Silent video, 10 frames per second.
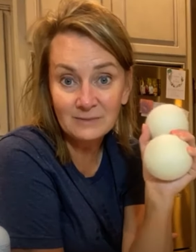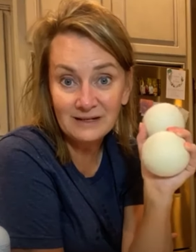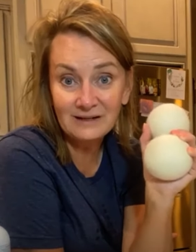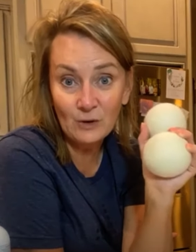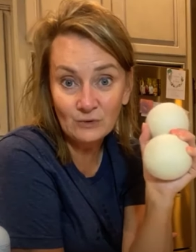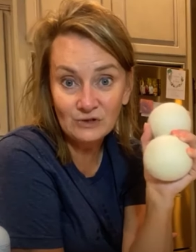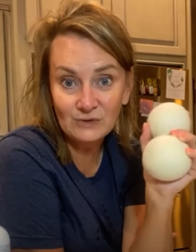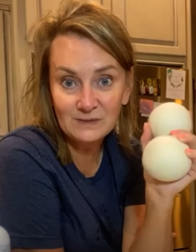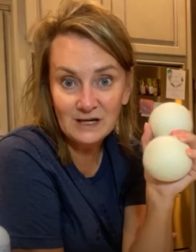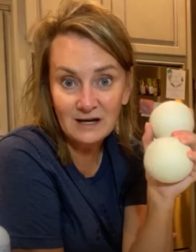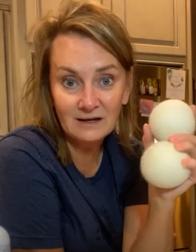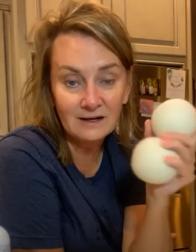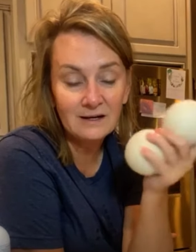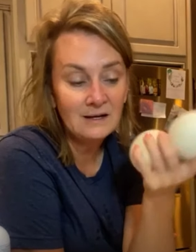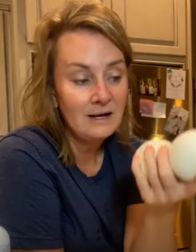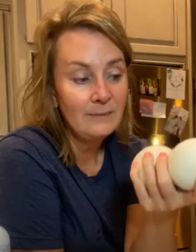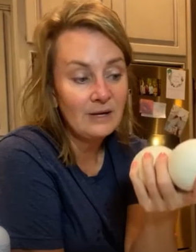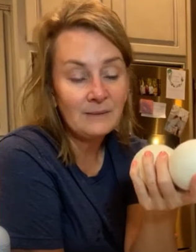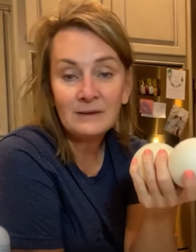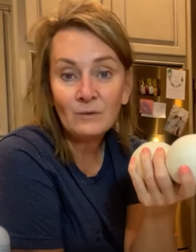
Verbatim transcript: Put in the washer and